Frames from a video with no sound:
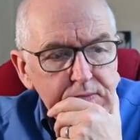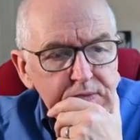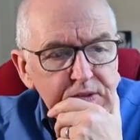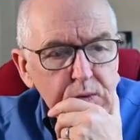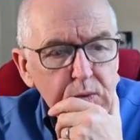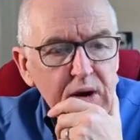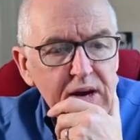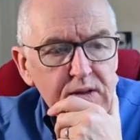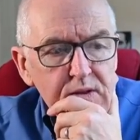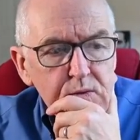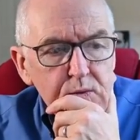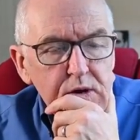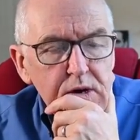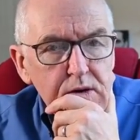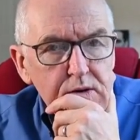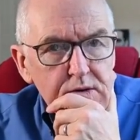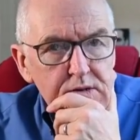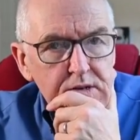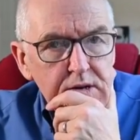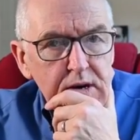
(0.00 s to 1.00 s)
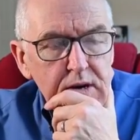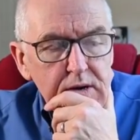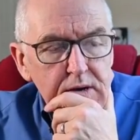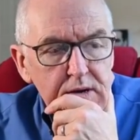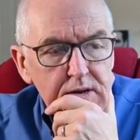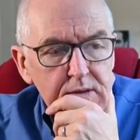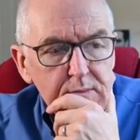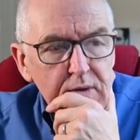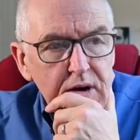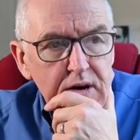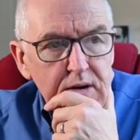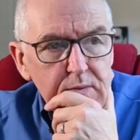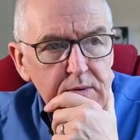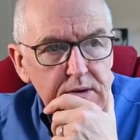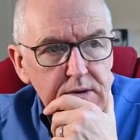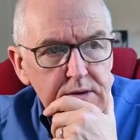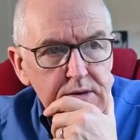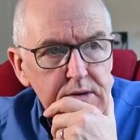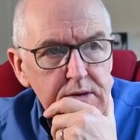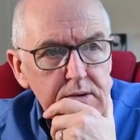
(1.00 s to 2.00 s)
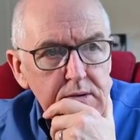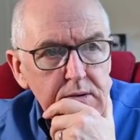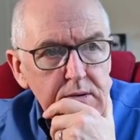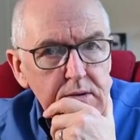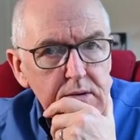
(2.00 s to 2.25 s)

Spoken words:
the way the world is going at the moment,